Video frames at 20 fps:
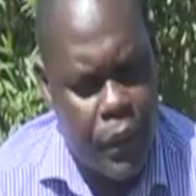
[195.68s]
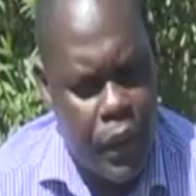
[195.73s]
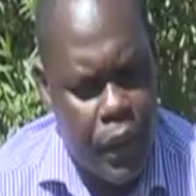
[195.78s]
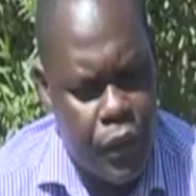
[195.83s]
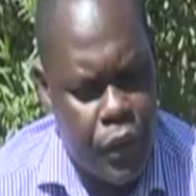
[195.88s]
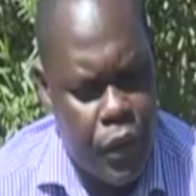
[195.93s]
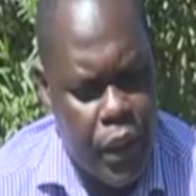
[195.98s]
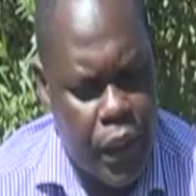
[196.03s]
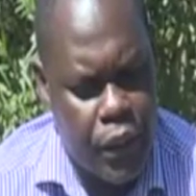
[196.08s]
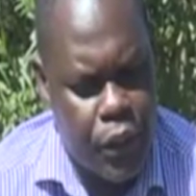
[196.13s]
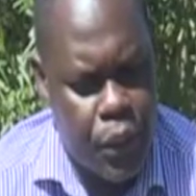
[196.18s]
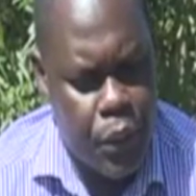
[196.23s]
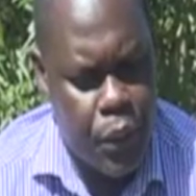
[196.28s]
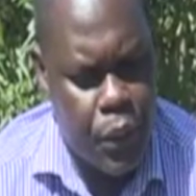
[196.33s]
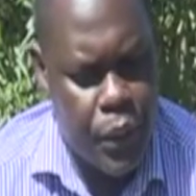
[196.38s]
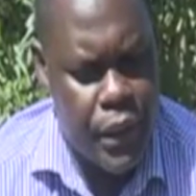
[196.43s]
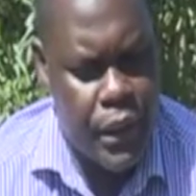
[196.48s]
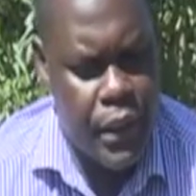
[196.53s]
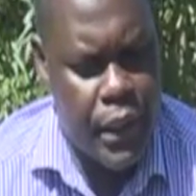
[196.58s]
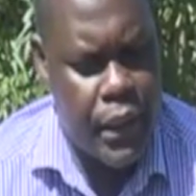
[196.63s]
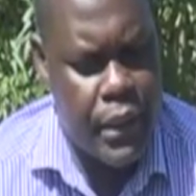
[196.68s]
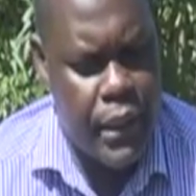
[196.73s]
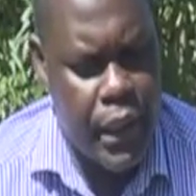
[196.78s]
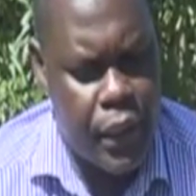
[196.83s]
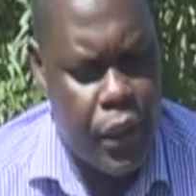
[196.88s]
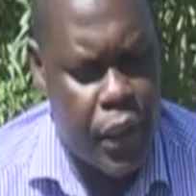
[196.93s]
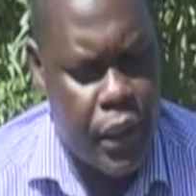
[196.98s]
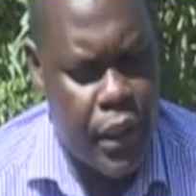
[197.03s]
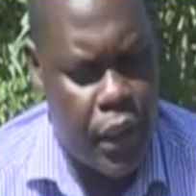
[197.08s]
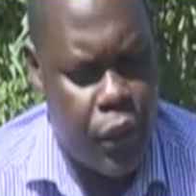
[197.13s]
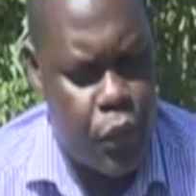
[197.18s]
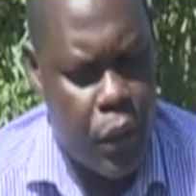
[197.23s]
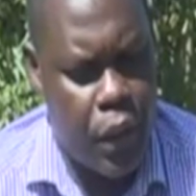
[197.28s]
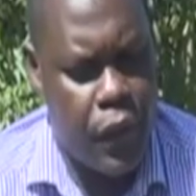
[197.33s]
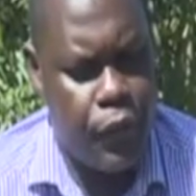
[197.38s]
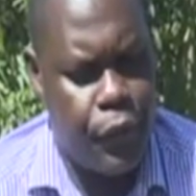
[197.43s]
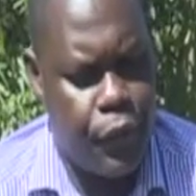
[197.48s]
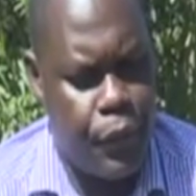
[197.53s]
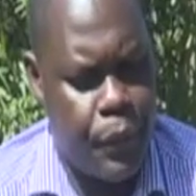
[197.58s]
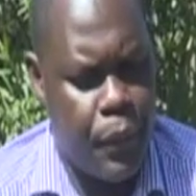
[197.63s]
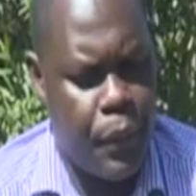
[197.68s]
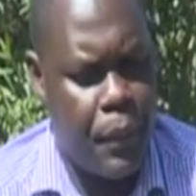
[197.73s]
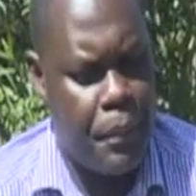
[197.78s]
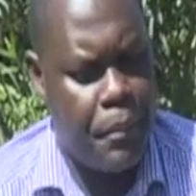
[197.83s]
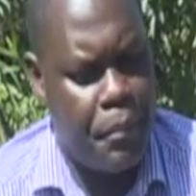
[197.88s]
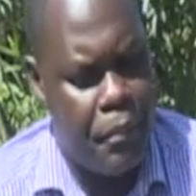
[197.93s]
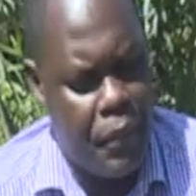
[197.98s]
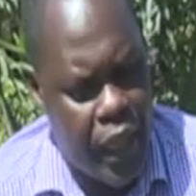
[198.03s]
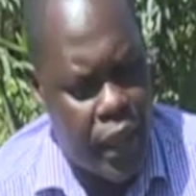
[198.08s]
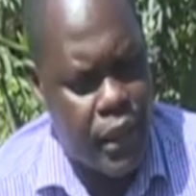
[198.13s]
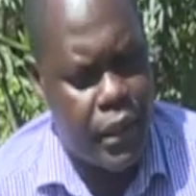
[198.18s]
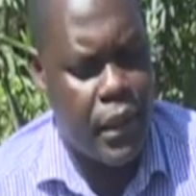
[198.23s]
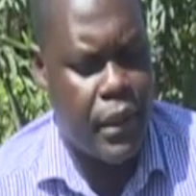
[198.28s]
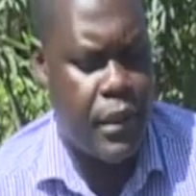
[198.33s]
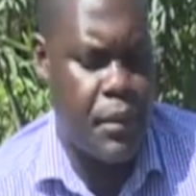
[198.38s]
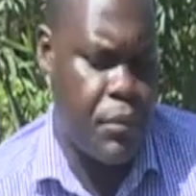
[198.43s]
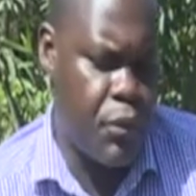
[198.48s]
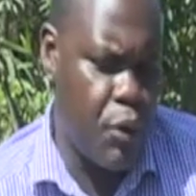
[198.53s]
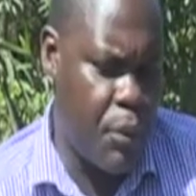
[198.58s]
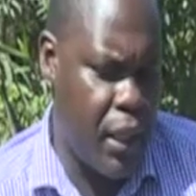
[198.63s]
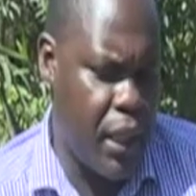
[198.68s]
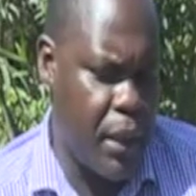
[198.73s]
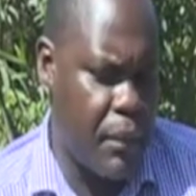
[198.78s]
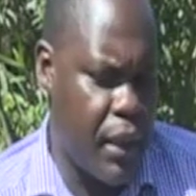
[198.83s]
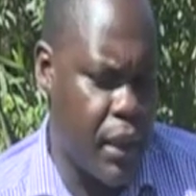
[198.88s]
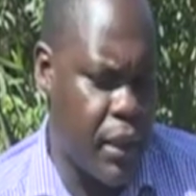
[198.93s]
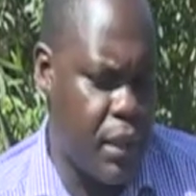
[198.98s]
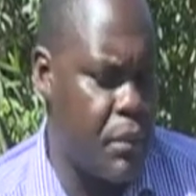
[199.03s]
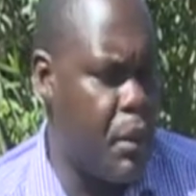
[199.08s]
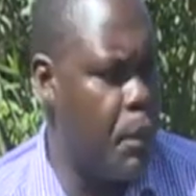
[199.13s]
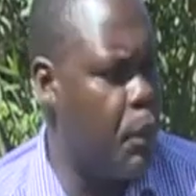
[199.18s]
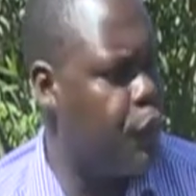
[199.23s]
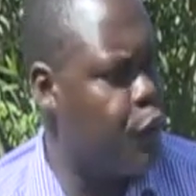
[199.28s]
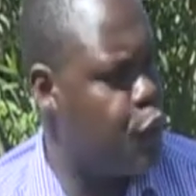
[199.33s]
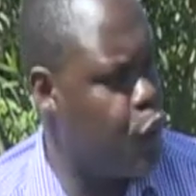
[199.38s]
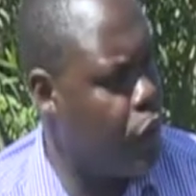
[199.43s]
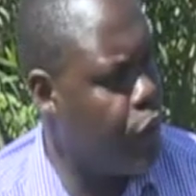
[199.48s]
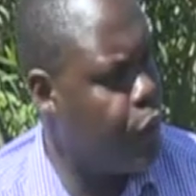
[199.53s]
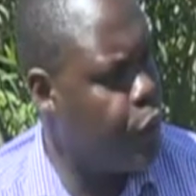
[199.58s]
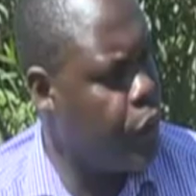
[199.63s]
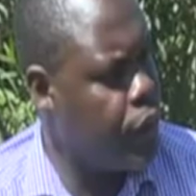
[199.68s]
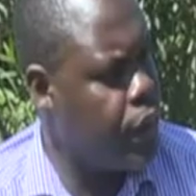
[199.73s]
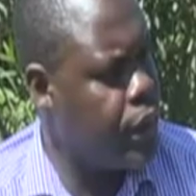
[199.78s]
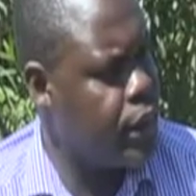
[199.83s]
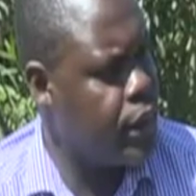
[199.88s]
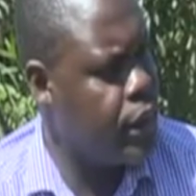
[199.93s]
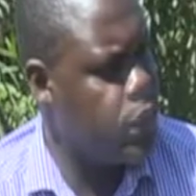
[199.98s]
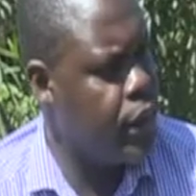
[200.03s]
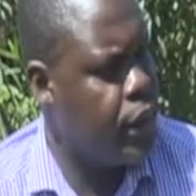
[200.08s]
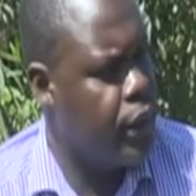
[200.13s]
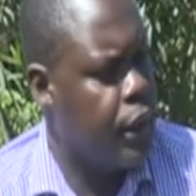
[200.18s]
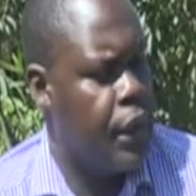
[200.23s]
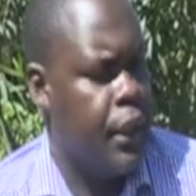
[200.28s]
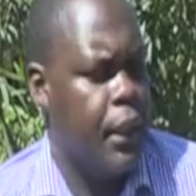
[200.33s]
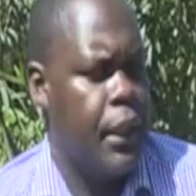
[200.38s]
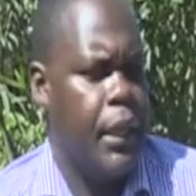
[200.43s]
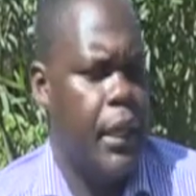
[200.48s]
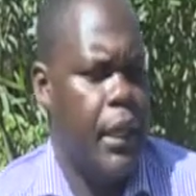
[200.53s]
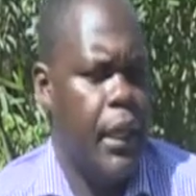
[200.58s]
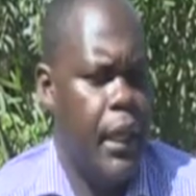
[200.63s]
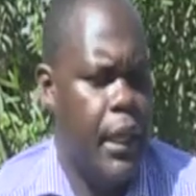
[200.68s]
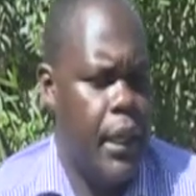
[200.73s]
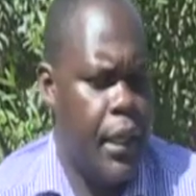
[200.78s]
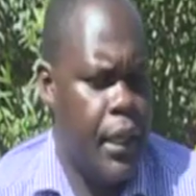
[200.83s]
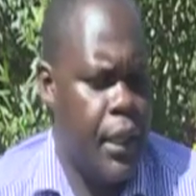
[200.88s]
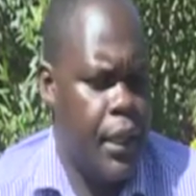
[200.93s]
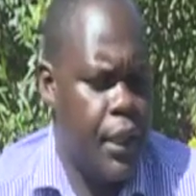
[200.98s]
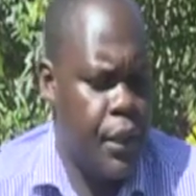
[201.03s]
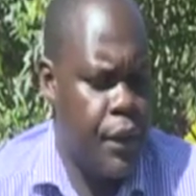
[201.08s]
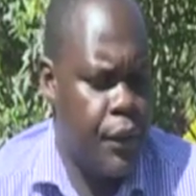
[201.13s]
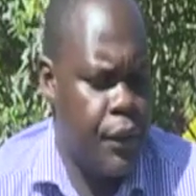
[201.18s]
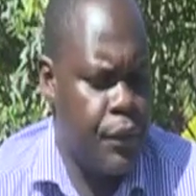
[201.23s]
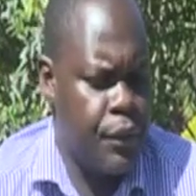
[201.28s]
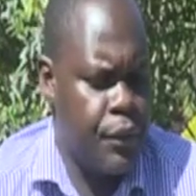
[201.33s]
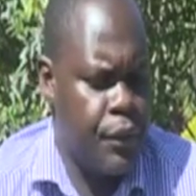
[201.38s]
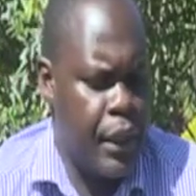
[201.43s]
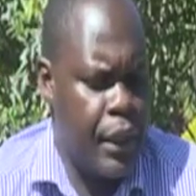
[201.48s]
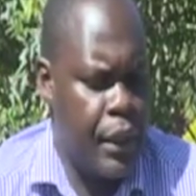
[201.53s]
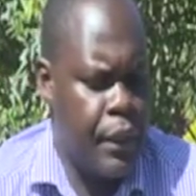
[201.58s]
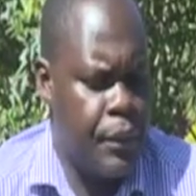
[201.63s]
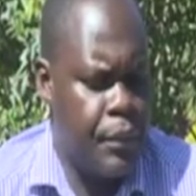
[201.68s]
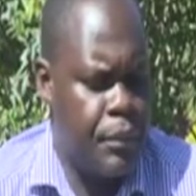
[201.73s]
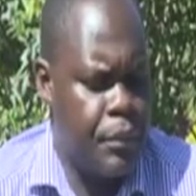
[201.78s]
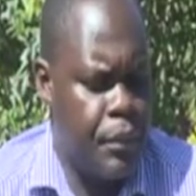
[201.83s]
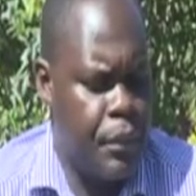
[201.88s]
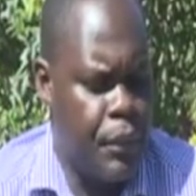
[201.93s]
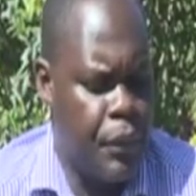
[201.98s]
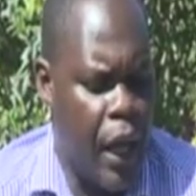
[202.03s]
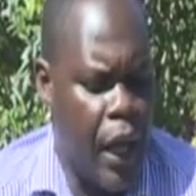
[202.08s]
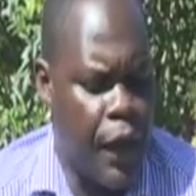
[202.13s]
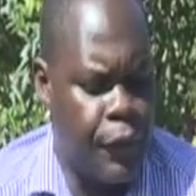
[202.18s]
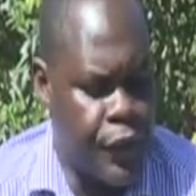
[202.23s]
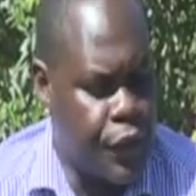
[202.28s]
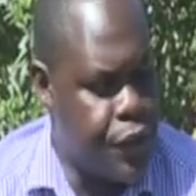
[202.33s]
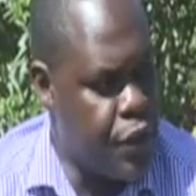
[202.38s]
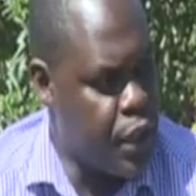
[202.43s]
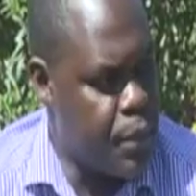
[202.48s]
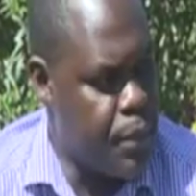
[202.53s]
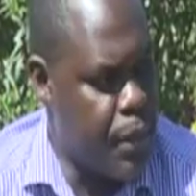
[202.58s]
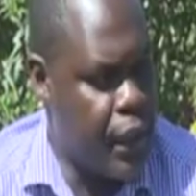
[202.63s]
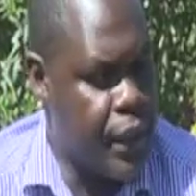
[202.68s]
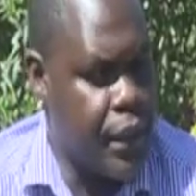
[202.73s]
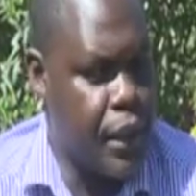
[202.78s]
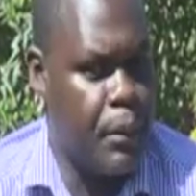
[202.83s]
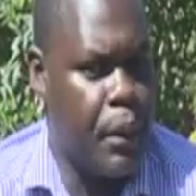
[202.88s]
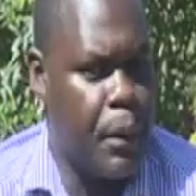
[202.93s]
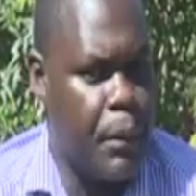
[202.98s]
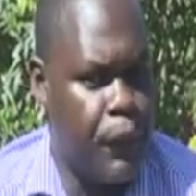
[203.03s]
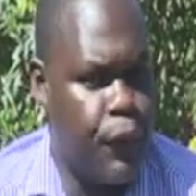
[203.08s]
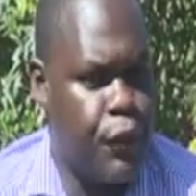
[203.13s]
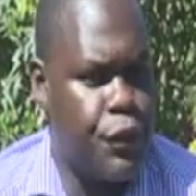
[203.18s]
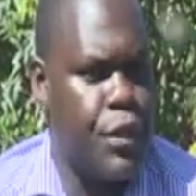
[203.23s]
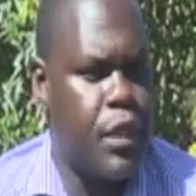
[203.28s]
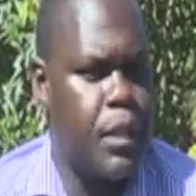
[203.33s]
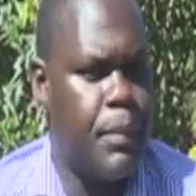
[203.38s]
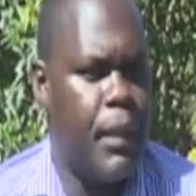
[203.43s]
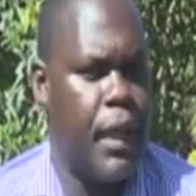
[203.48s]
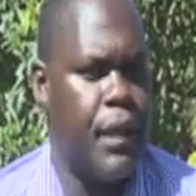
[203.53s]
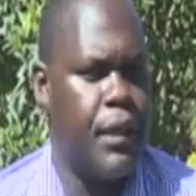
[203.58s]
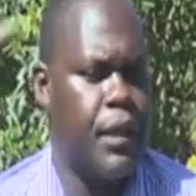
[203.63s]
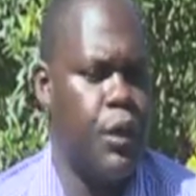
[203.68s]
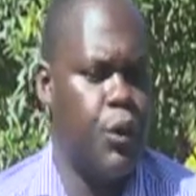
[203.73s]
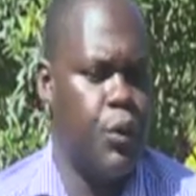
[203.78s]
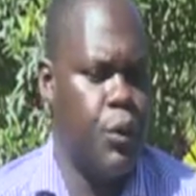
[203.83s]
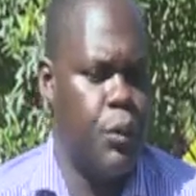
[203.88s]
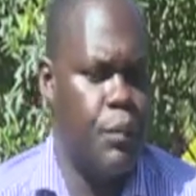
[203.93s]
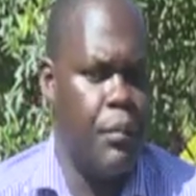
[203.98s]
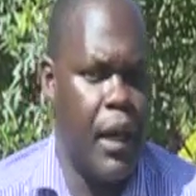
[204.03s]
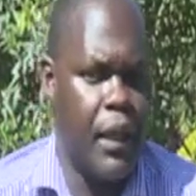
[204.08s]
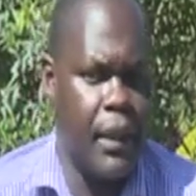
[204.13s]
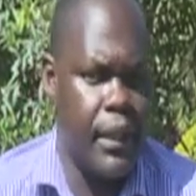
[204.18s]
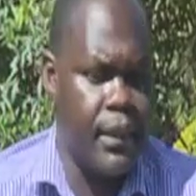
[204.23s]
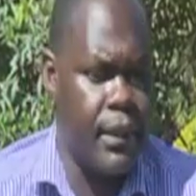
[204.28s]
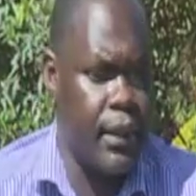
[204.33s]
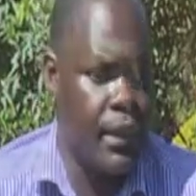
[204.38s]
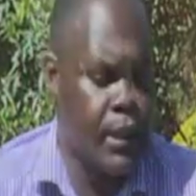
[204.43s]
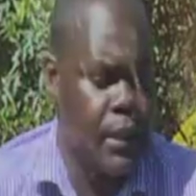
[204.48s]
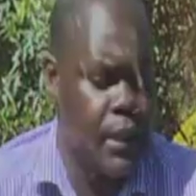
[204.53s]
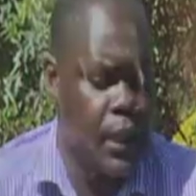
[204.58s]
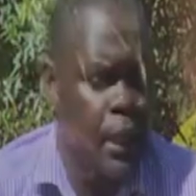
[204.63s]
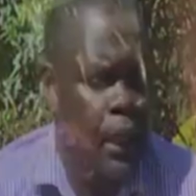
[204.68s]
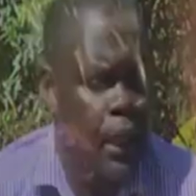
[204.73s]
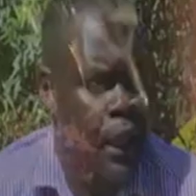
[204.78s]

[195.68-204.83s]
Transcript: we can take through is it's a 12, it's normally a maximum of 12 weeks after transplanting. But before transplanting, you buy the seeds.